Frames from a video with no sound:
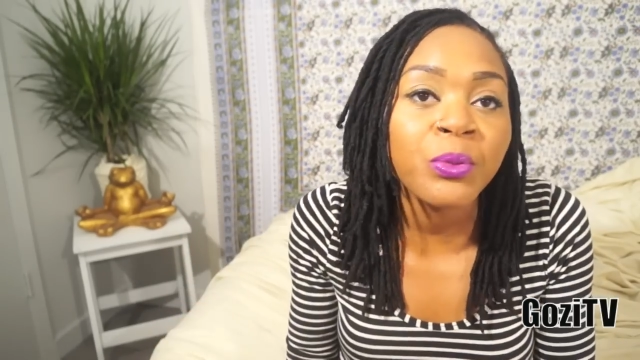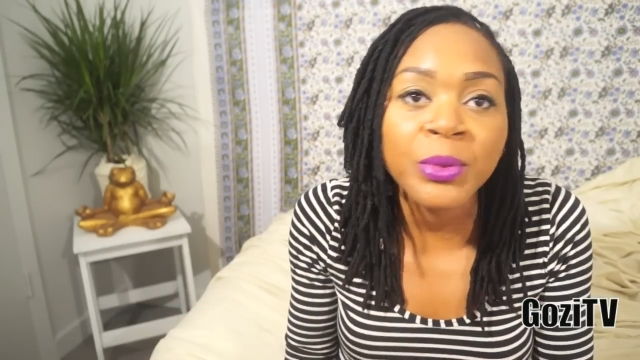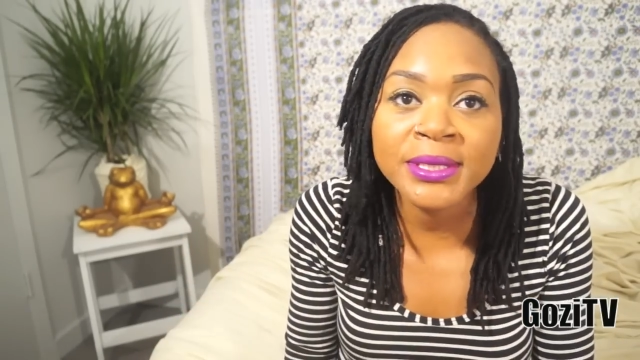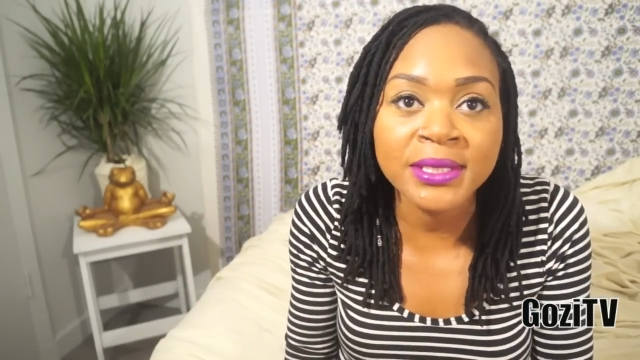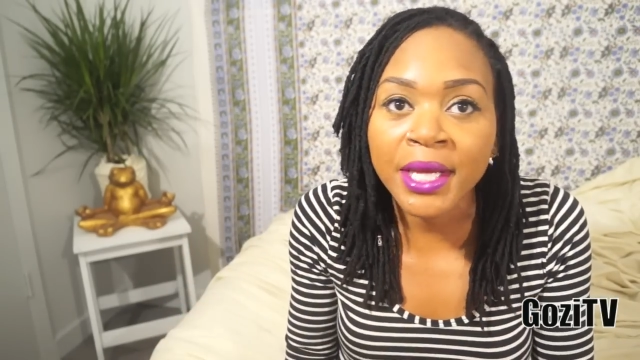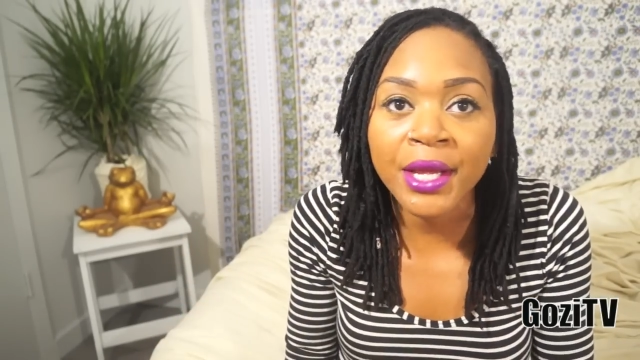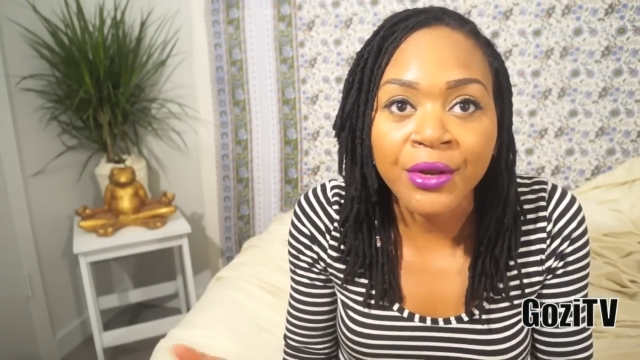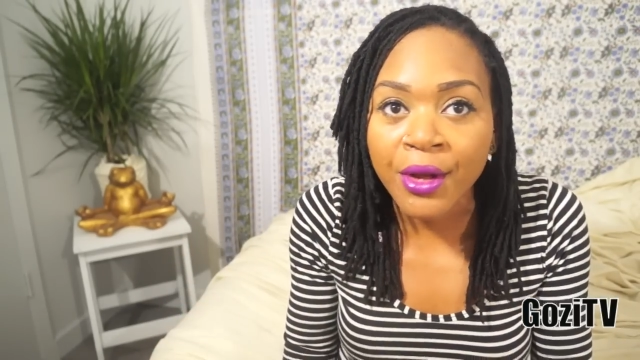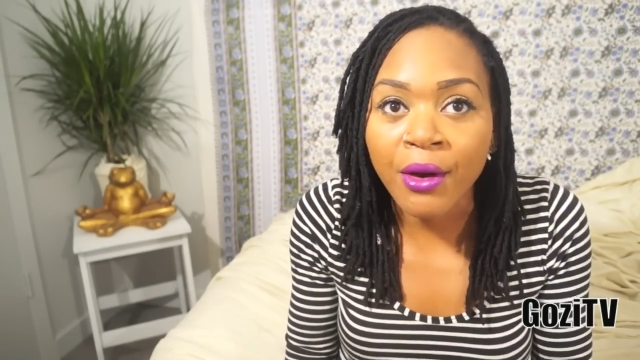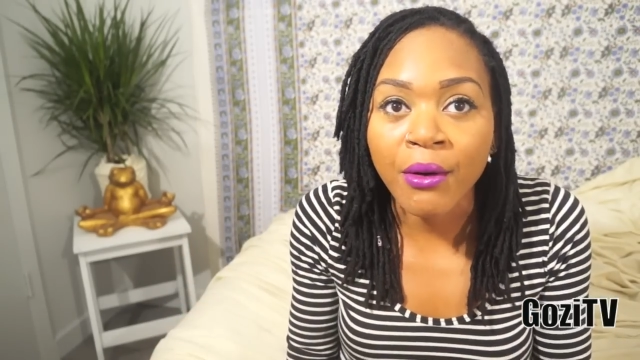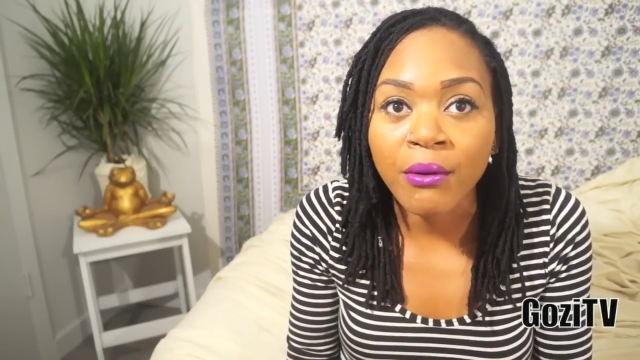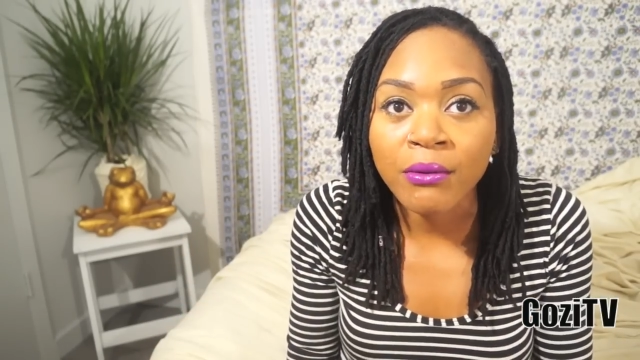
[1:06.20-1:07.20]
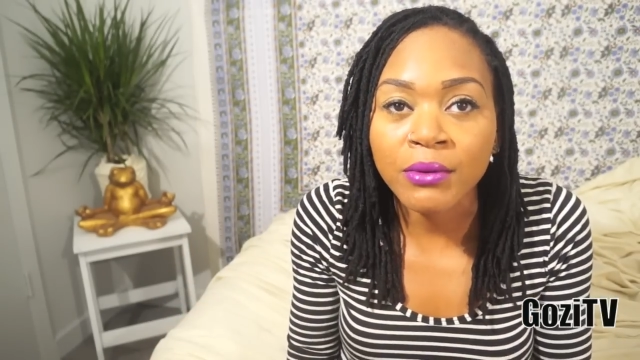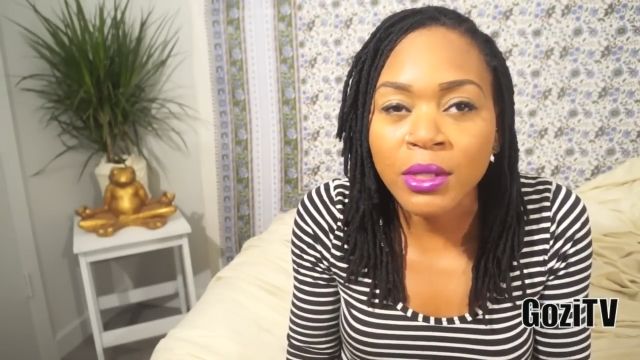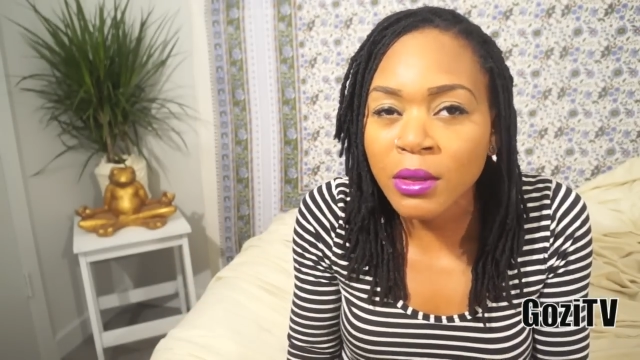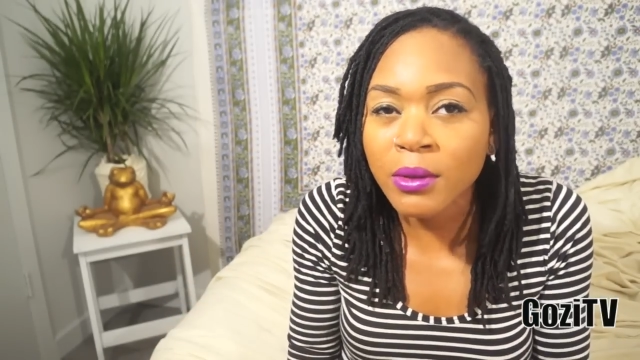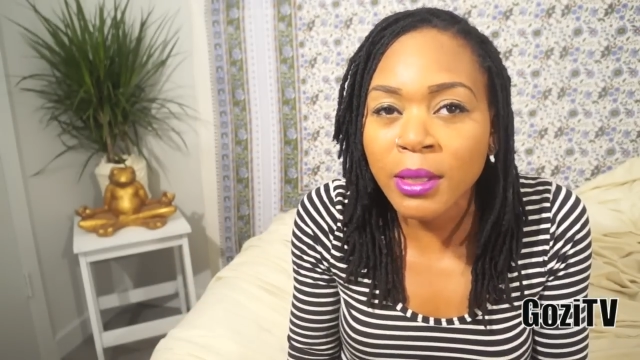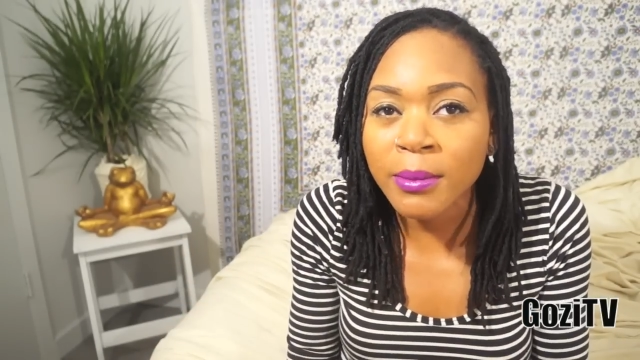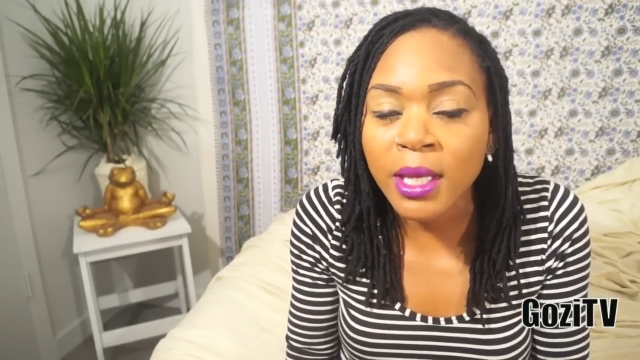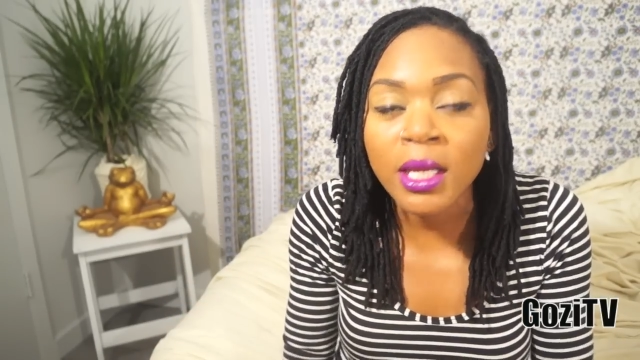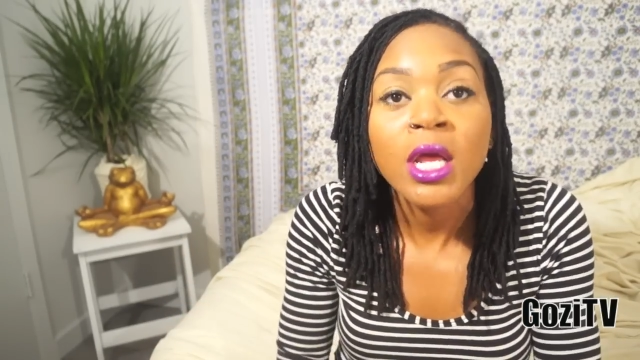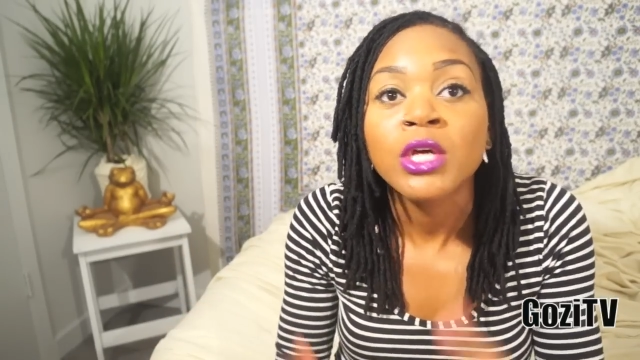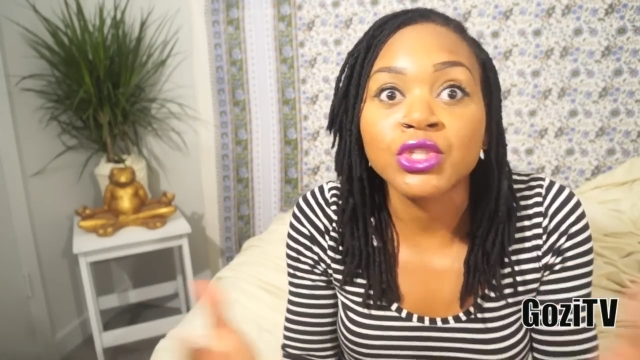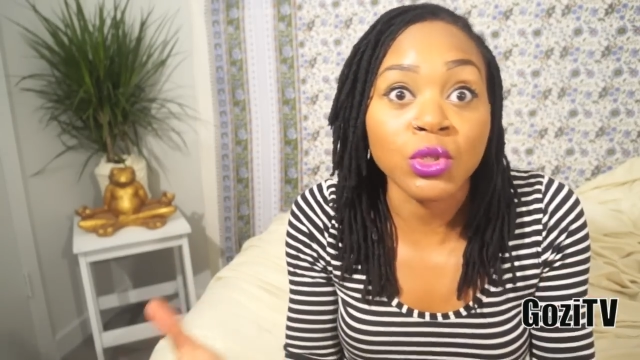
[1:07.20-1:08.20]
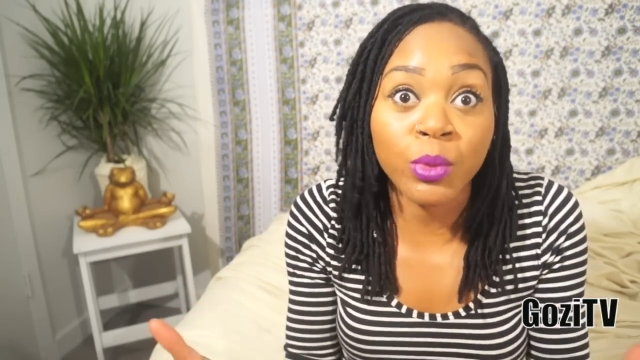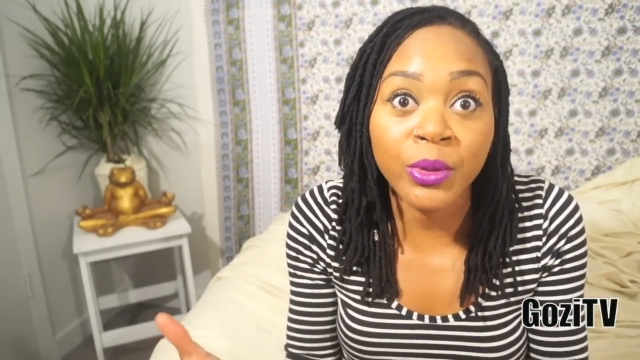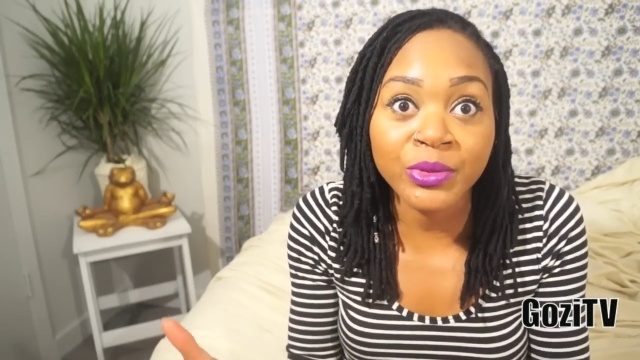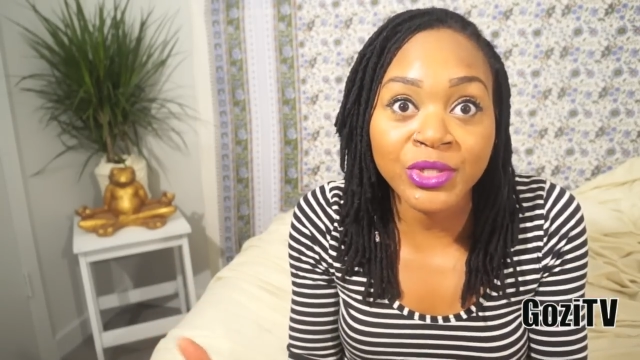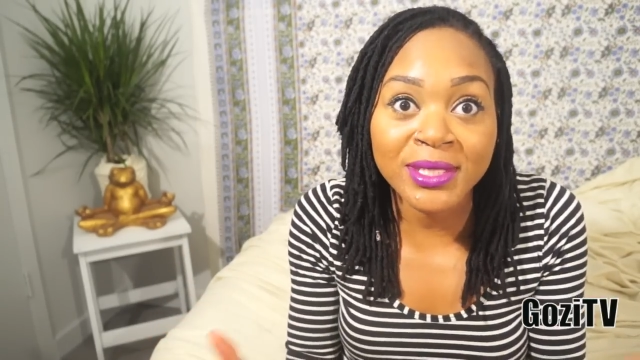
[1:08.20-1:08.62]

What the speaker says: we say no? You know what I mean? So we were